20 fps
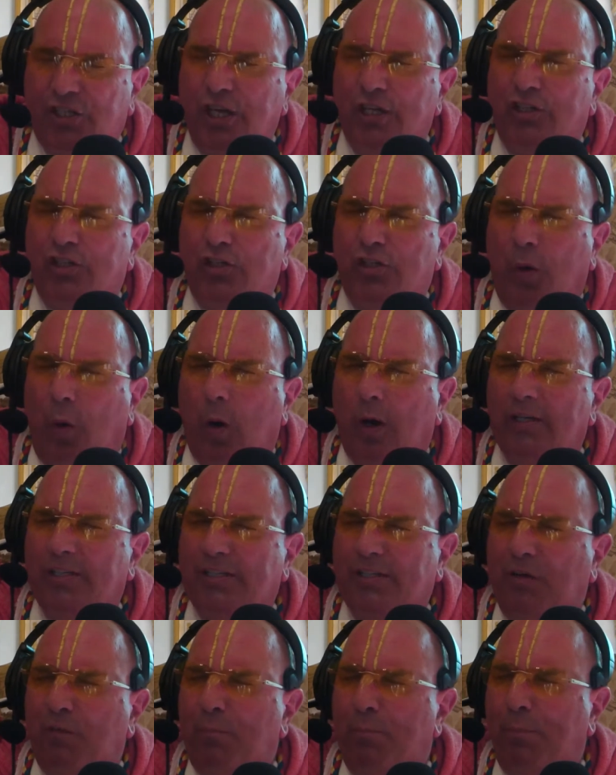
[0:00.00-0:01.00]
the
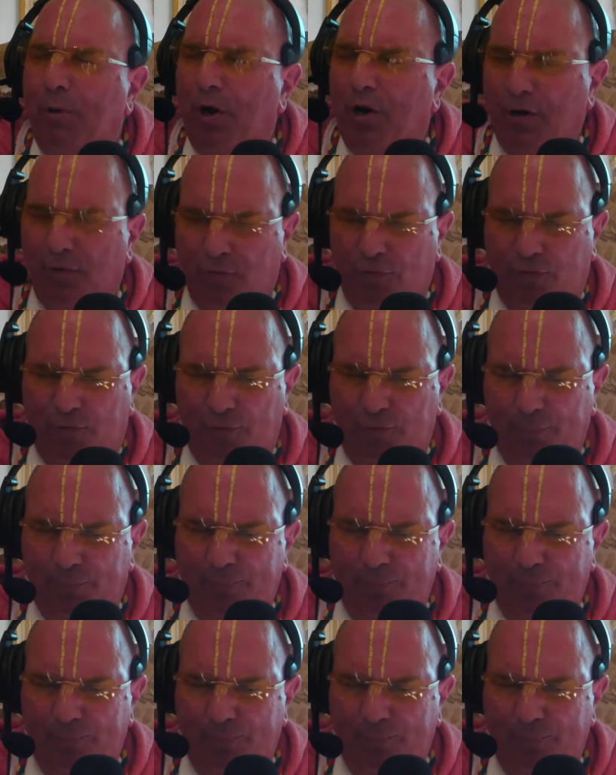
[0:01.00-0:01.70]
source of birth.